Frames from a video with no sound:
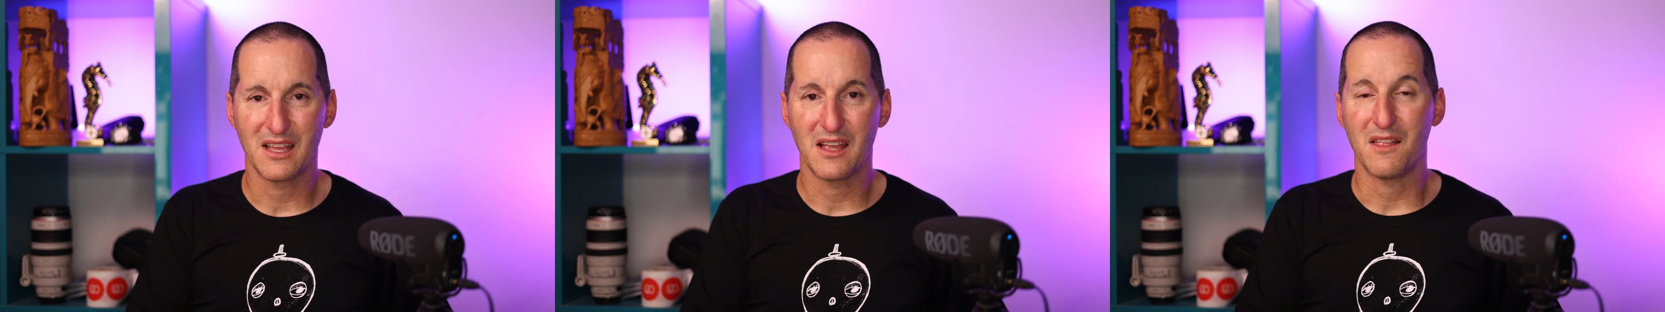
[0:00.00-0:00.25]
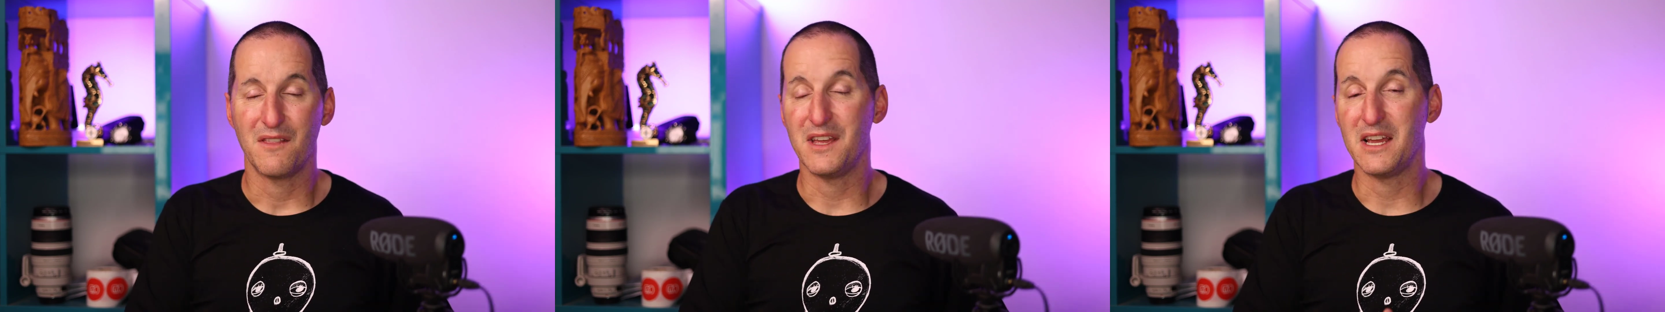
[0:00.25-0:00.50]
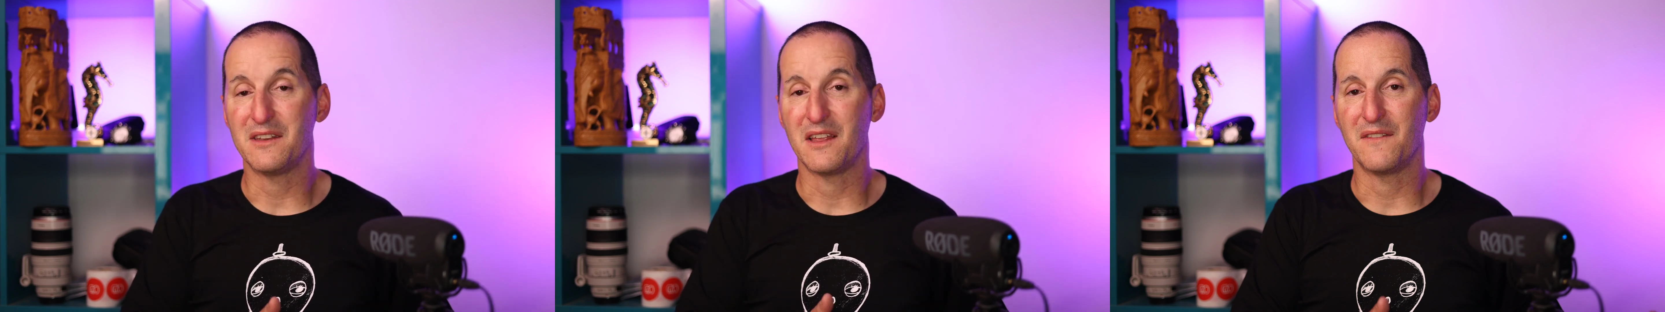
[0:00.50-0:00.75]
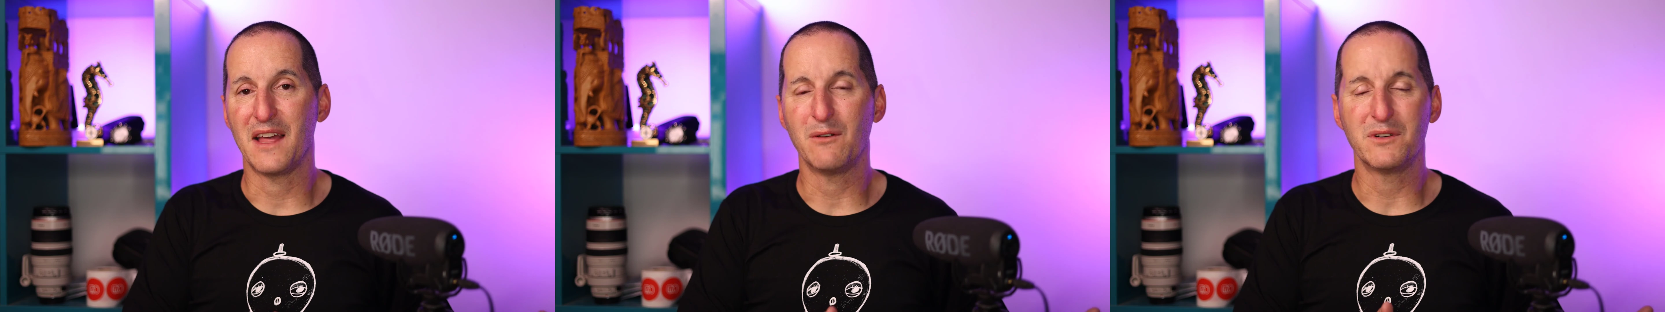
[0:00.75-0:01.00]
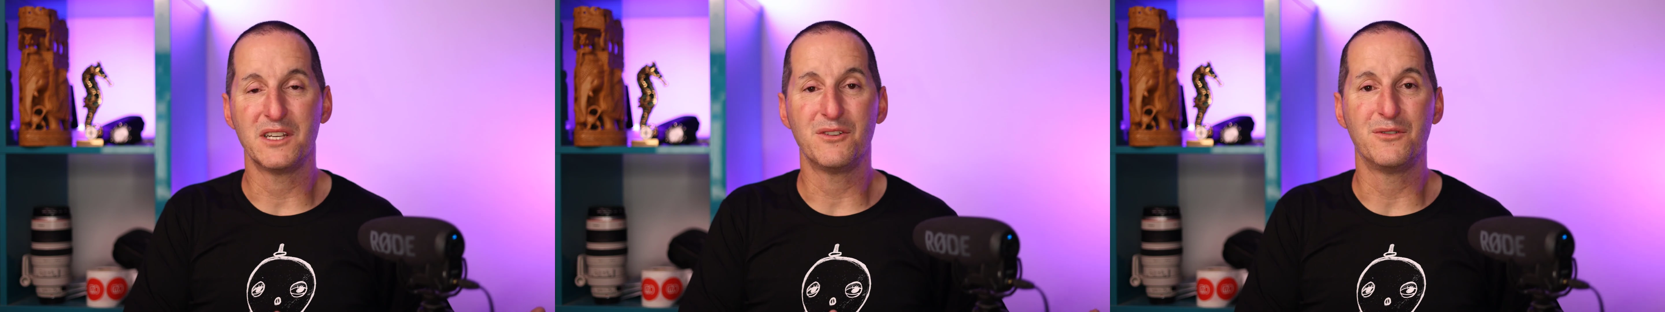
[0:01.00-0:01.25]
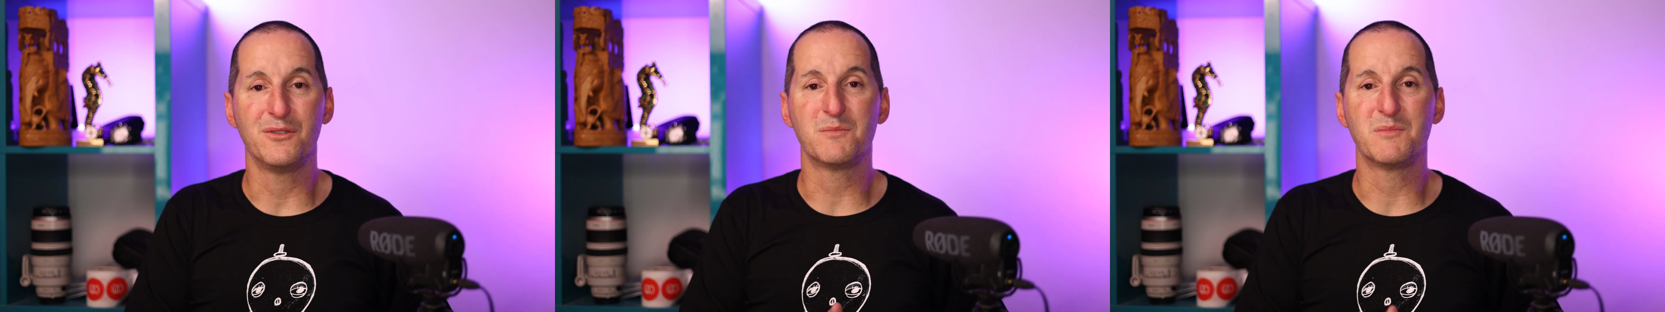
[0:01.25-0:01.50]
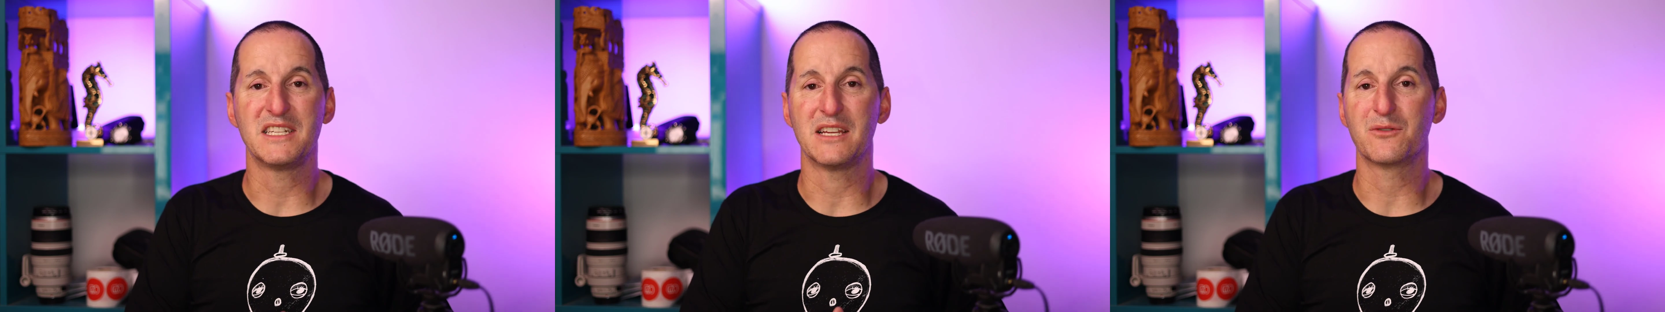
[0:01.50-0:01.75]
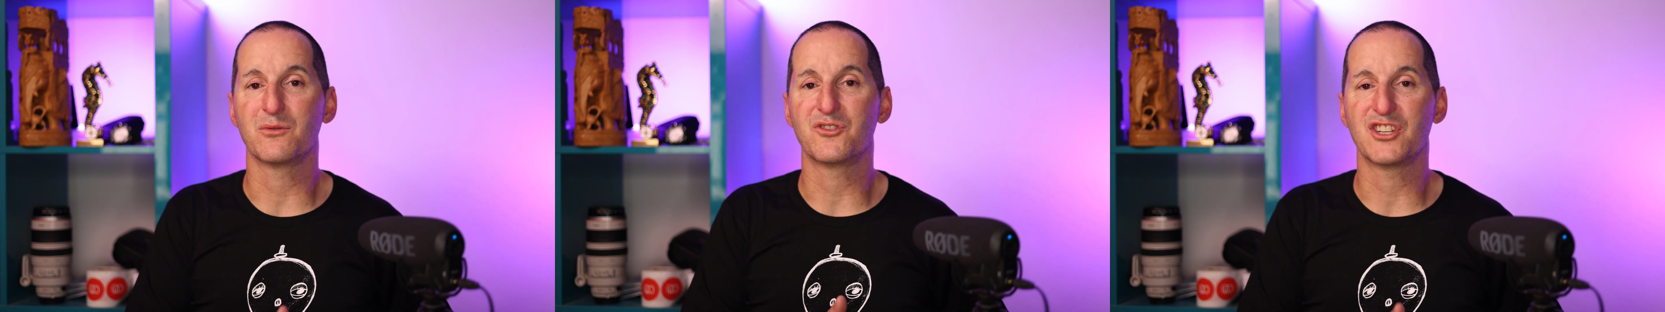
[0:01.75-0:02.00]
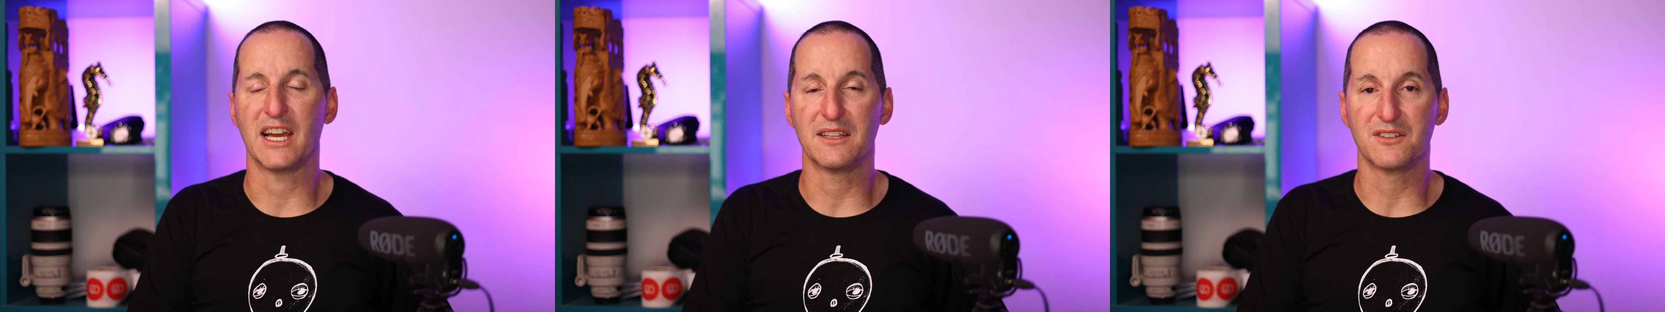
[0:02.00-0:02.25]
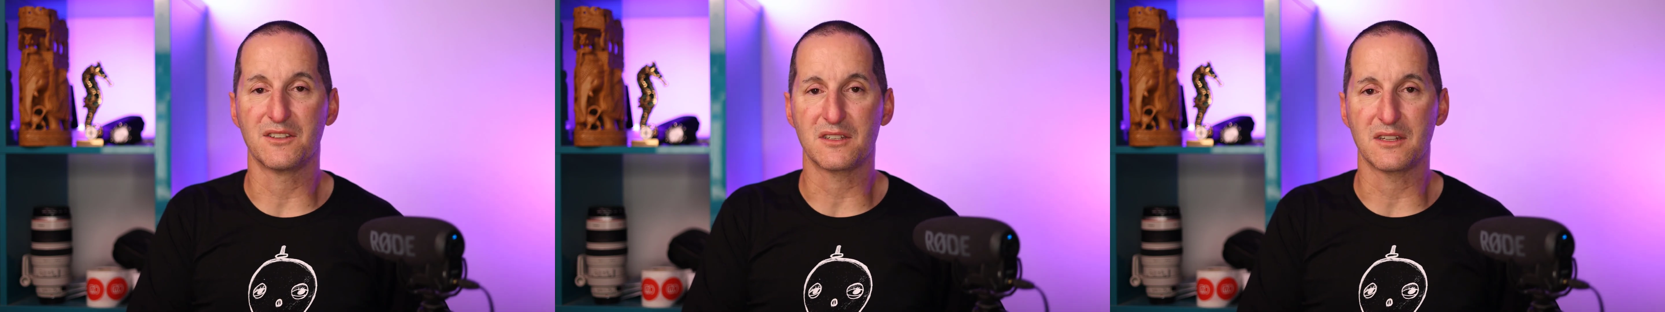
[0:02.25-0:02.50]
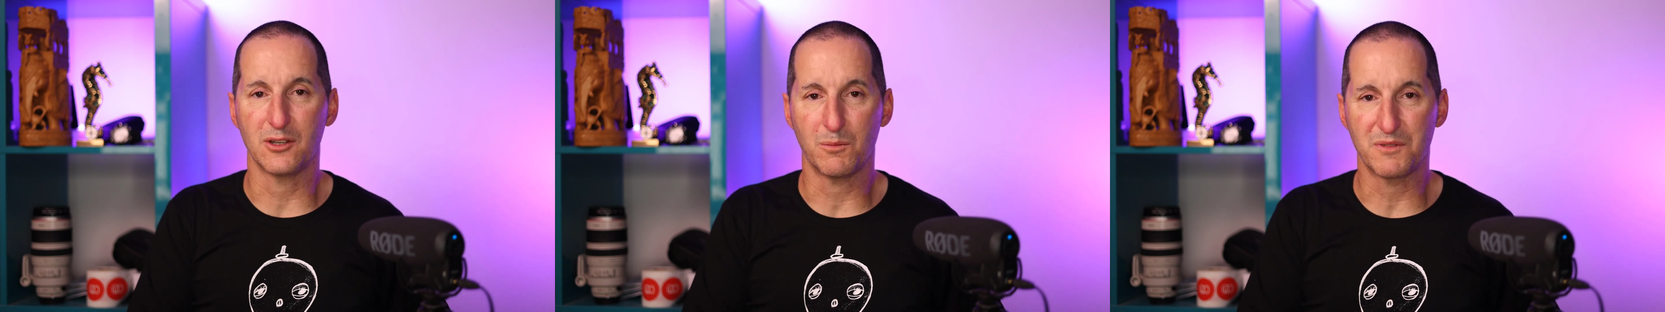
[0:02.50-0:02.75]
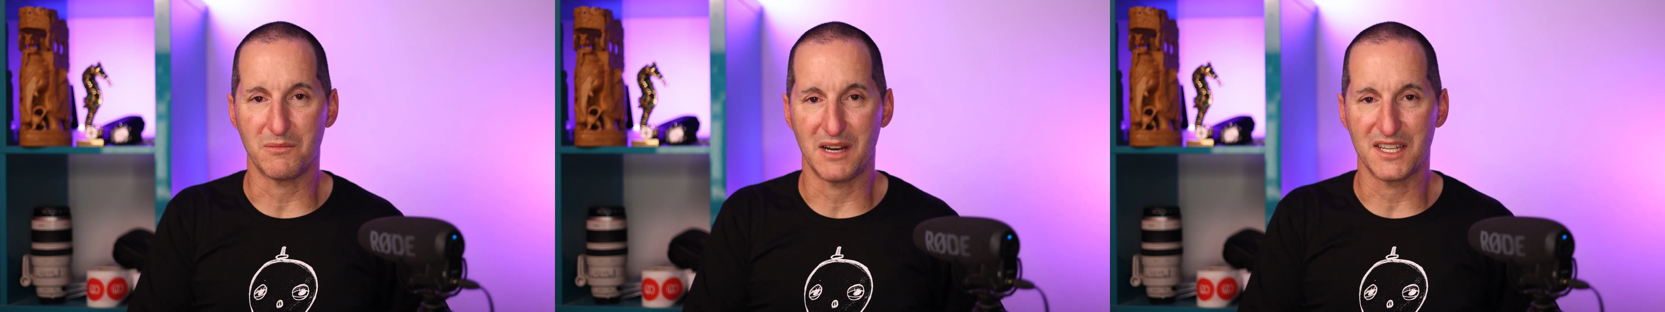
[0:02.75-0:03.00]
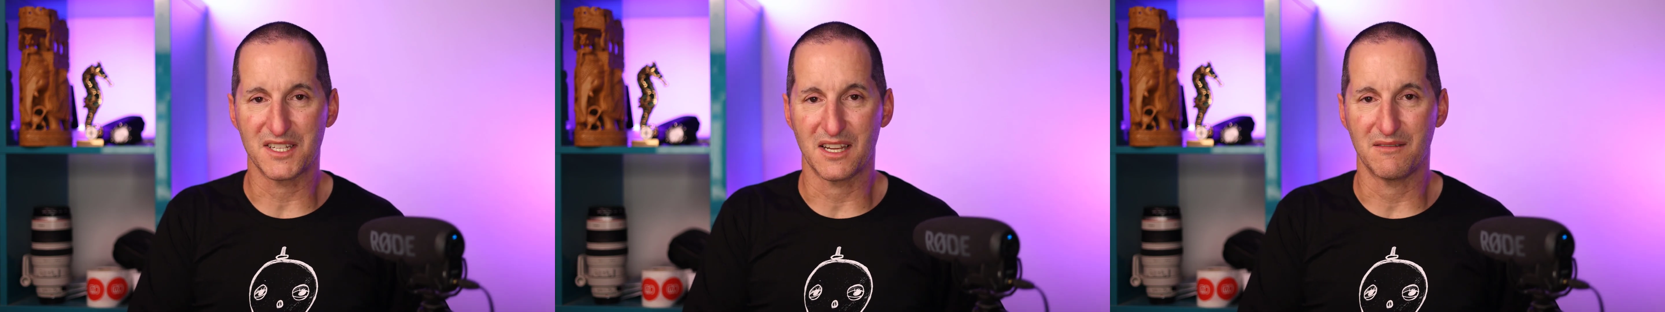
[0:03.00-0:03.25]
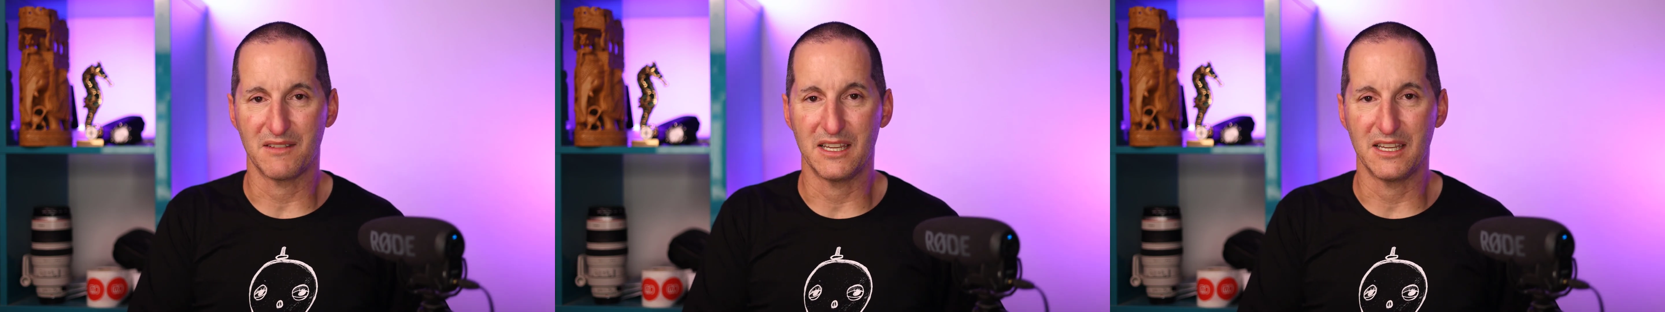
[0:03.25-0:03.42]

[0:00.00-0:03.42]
then that would introduce potential challenges to the optimizer.